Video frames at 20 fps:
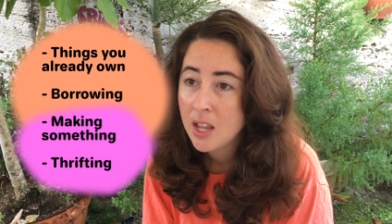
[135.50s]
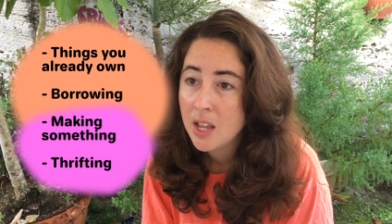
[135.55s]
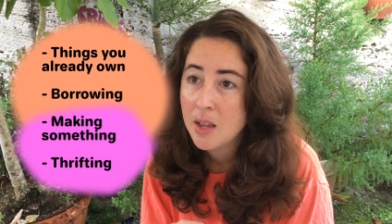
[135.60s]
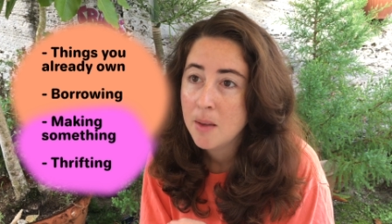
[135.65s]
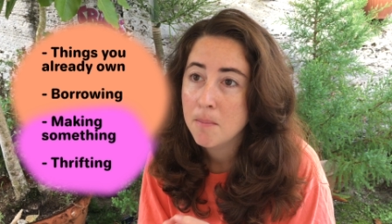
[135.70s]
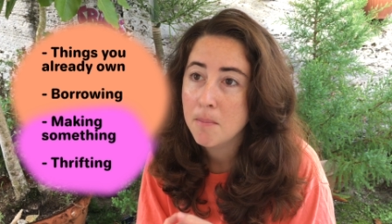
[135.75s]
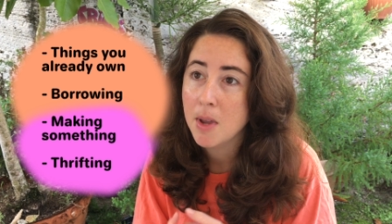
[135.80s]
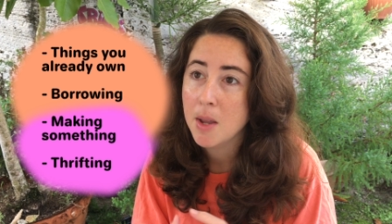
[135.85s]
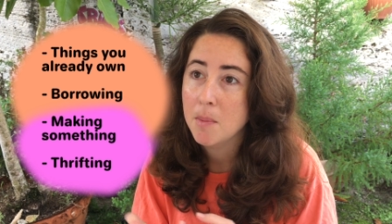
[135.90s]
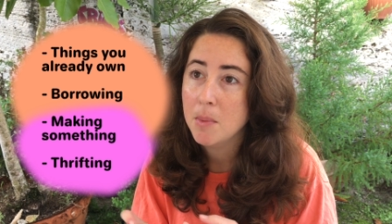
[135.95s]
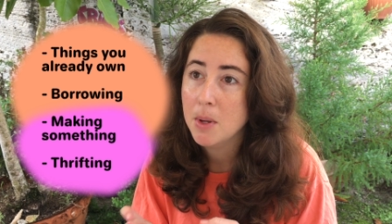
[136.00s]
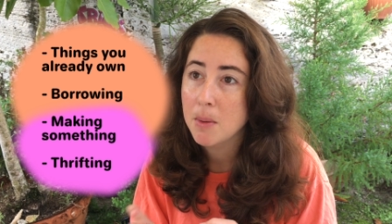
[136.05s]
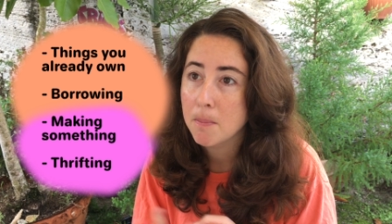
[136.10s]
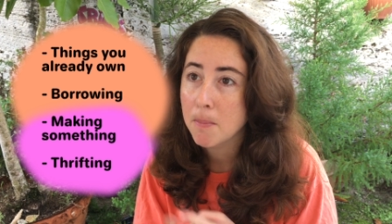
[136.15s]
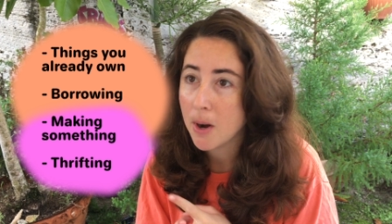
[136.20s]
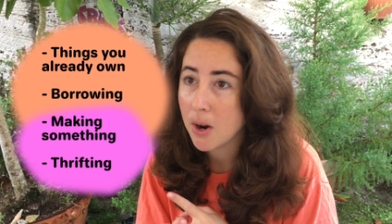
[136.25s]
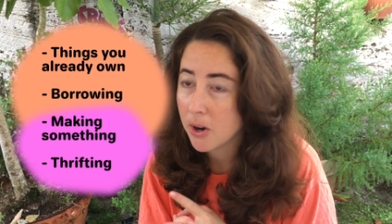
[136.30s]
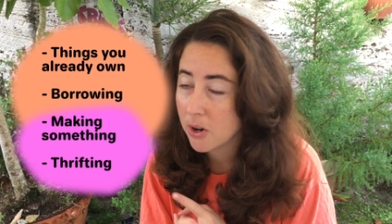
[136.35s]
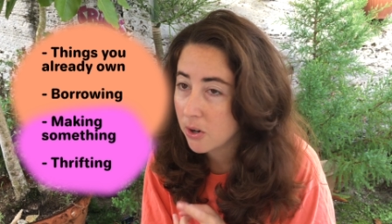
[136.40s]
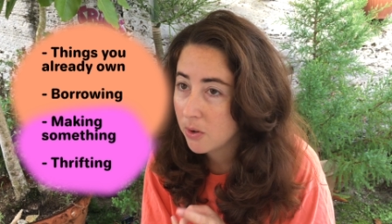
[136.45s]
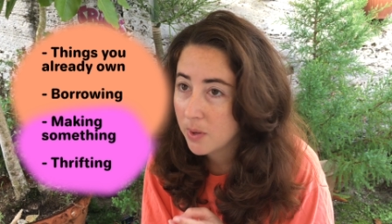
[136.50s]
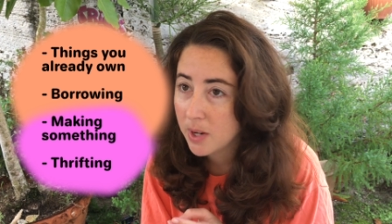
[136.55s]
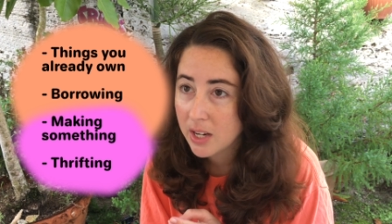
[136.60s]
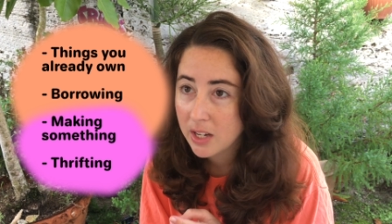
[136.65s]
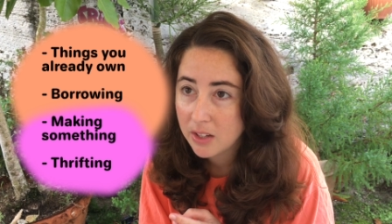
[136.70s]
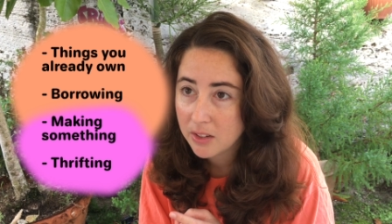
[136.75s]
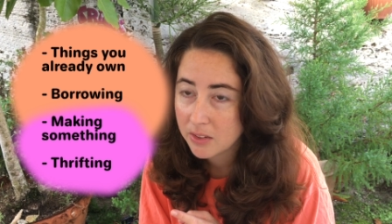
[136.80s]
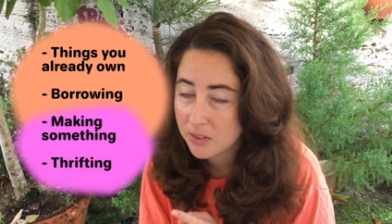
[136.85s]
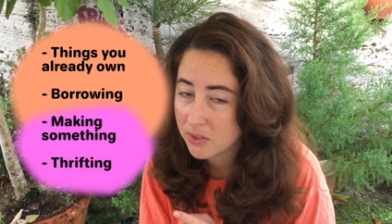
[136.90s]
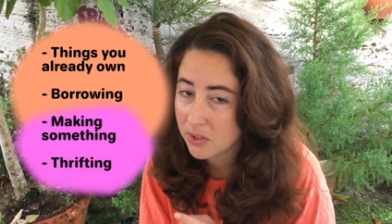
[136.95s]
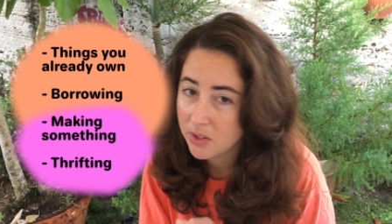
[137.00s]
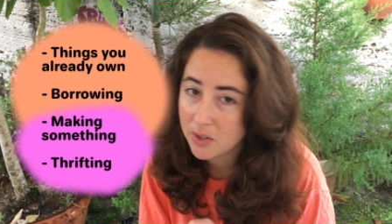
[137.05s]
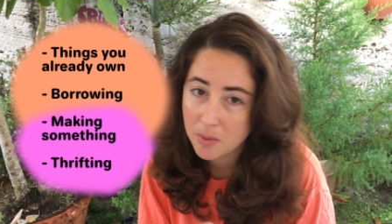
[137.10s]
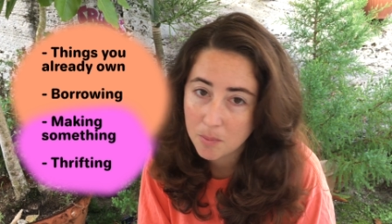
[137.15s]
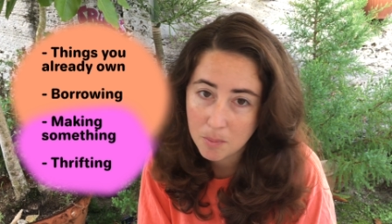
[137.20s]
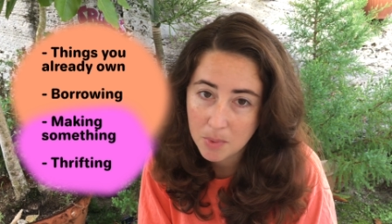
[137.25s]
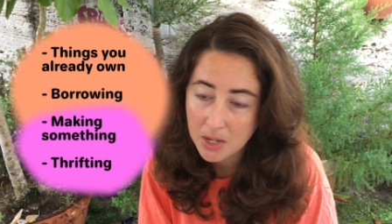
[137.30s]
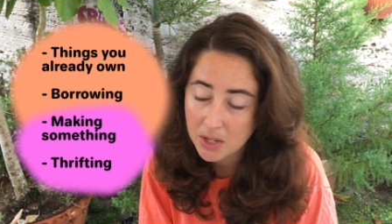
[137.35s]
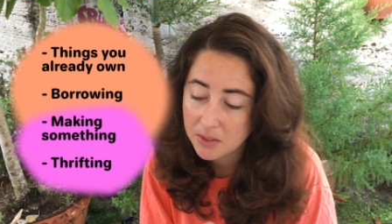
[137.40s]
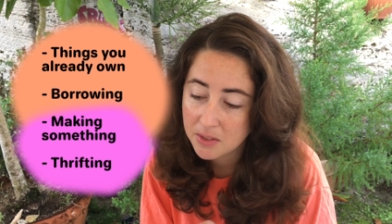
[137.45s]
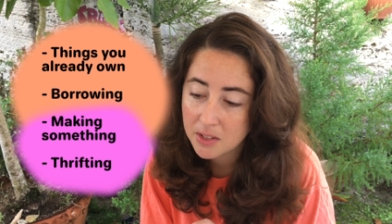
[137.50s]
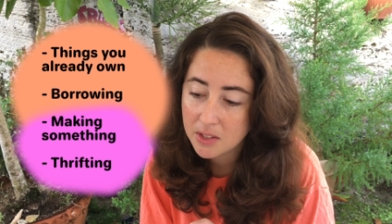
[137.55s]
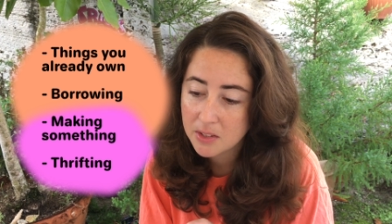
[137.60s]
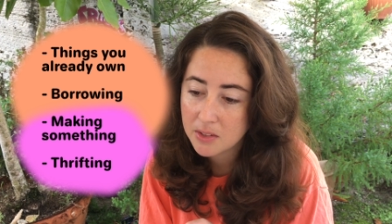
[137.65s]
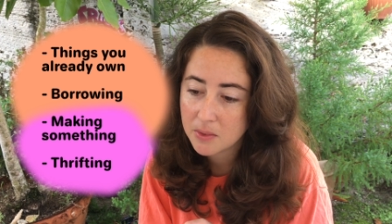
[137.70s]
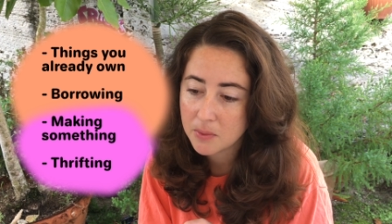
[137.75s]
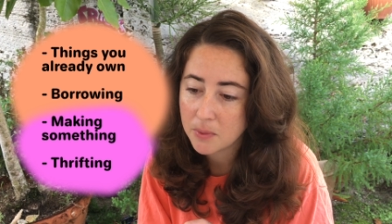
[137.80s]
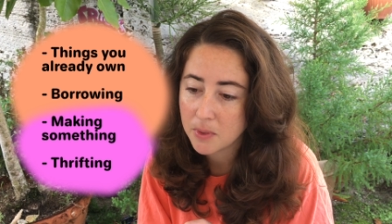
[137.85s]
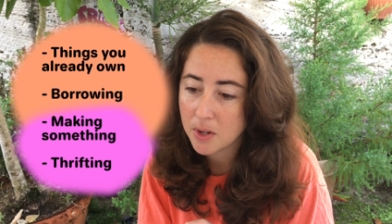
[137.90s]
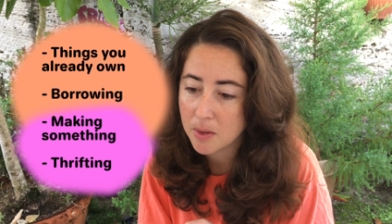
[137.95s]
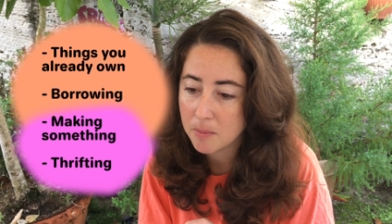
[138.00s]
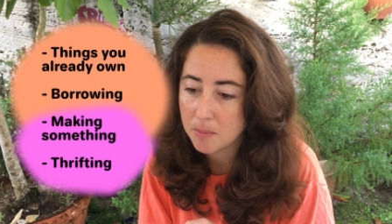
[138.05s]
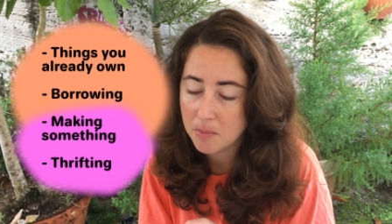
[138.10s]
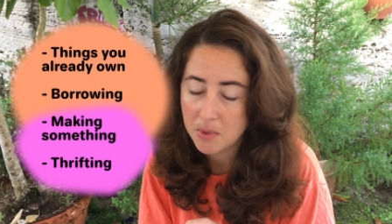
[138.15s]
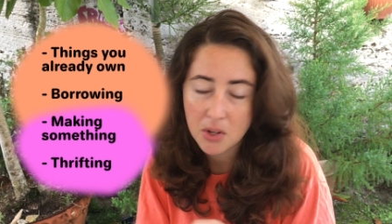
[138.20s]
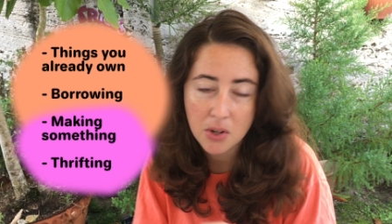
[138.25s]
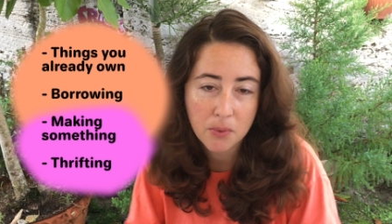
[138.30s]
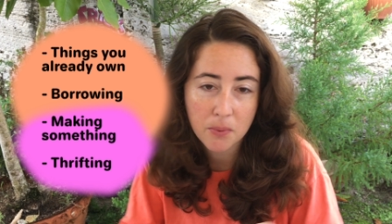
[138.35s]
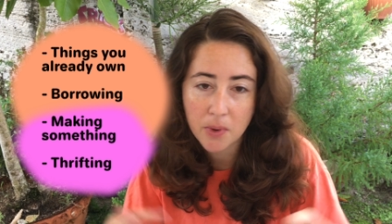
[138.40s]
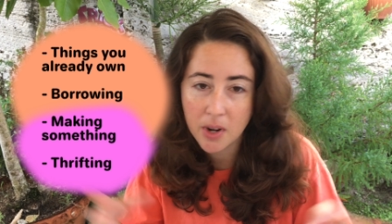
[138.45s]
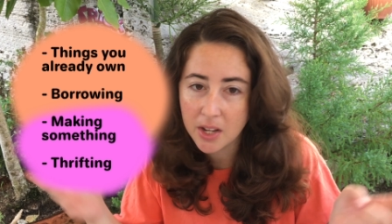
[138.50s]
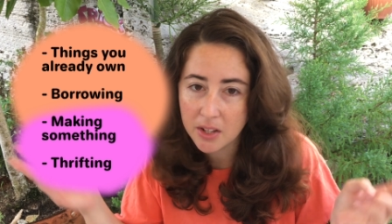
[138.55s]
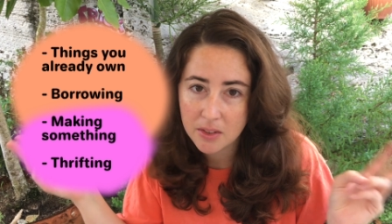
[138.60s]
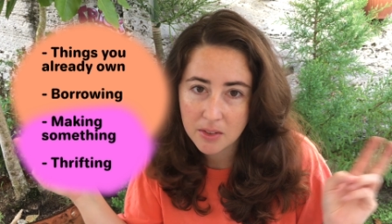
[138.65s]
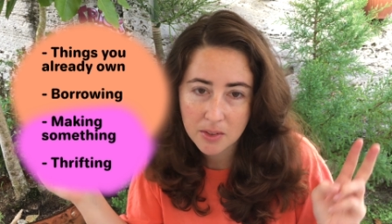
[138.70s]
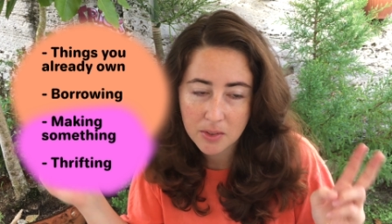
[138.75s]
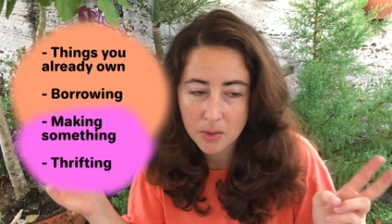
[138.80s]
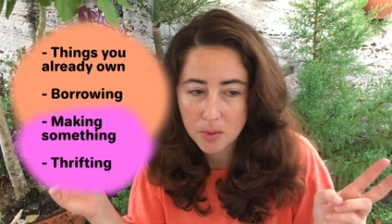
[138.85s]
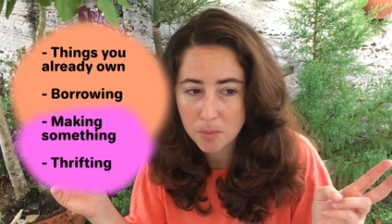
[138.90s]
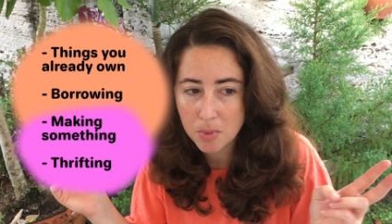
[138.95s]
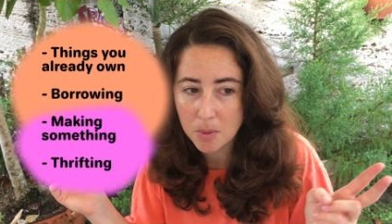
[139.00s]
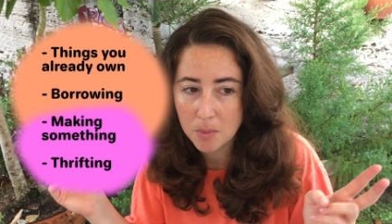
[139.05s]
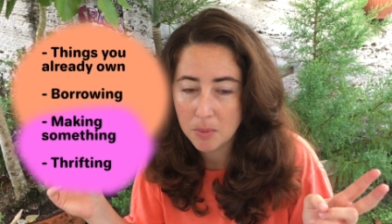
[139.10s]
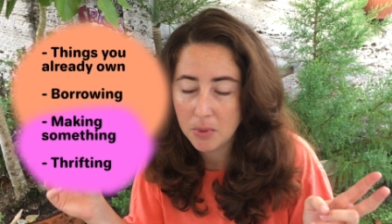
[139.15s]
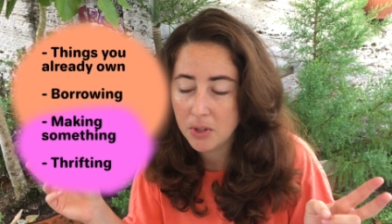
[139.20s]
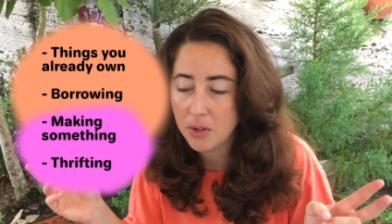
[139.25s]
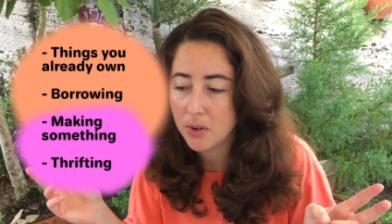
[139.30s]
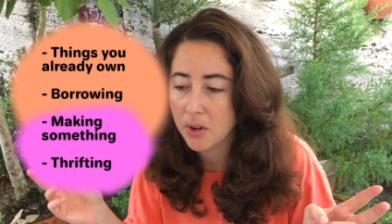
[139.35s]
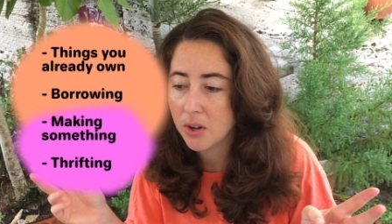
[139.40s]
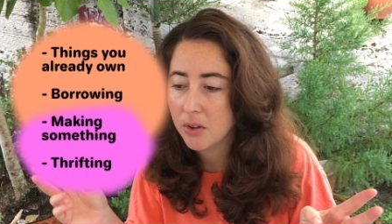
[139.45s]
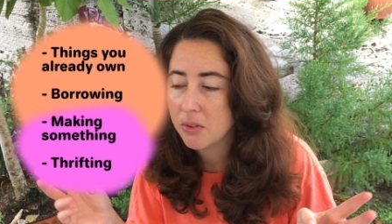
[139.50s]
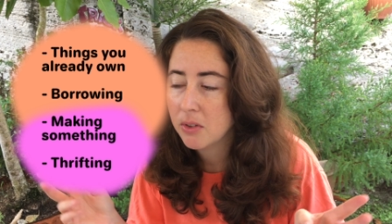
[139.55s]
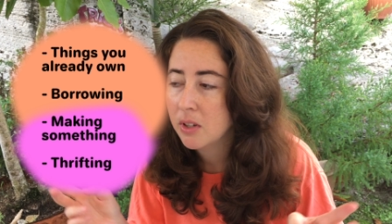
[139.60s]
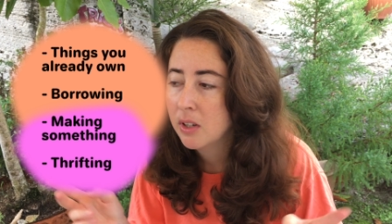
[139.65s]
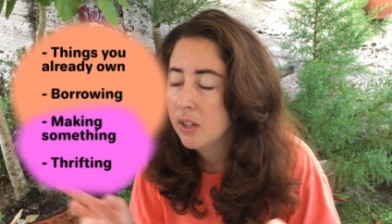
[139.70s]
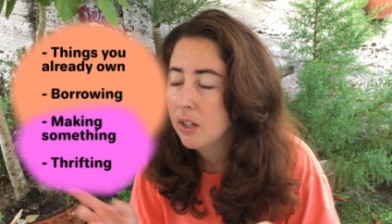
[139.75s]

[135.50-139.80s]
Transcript: maybe borrowing certain pieces from your friends or people you know,